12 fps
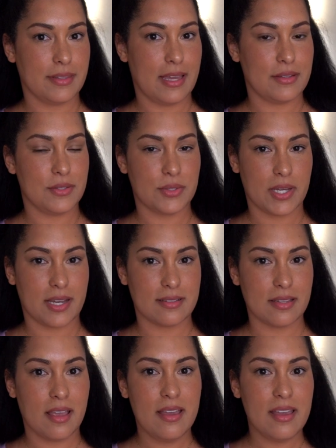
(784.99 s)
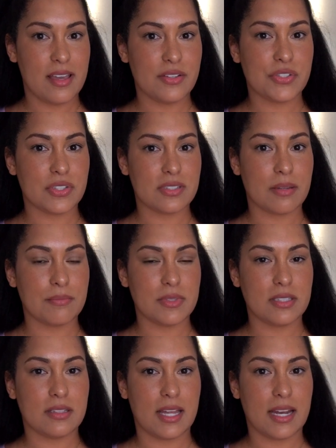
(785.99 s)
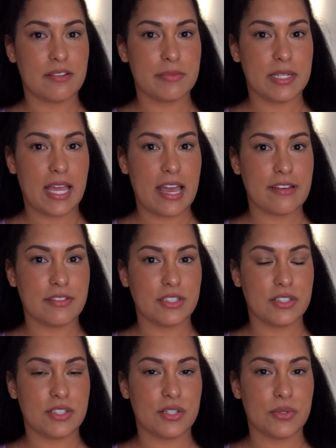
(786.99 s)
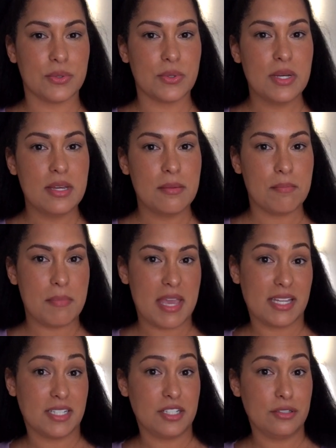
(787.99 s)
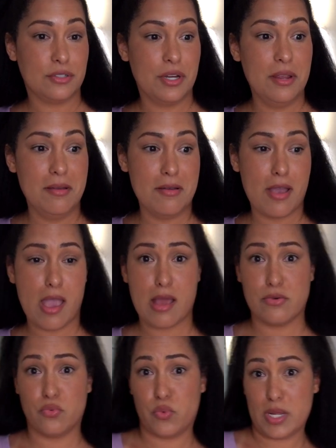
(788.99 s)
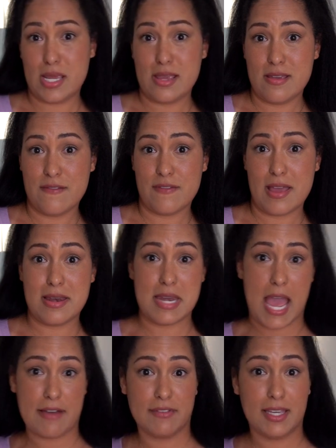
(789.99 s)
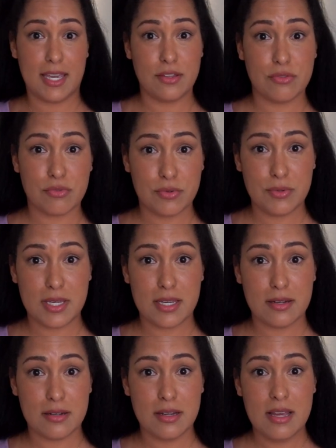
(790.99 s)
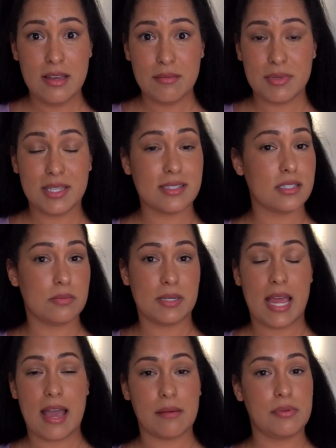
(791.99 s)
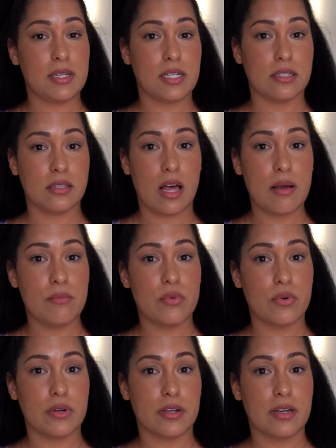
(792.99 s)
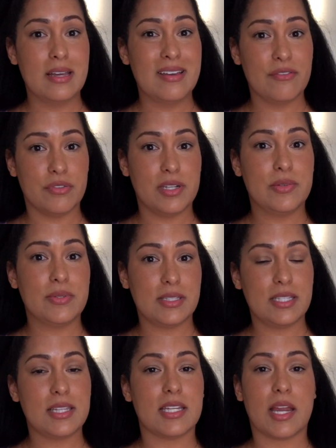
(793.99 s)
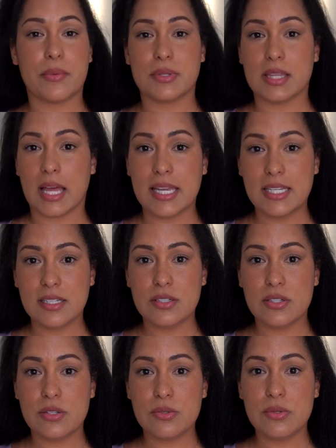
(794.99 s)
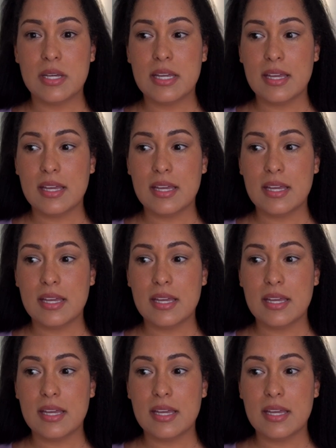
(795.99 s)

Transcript: that, you guys. It's just something that I've been having to manage and weave and navigate through here because it's been happening a lot more frequently than I would like it to.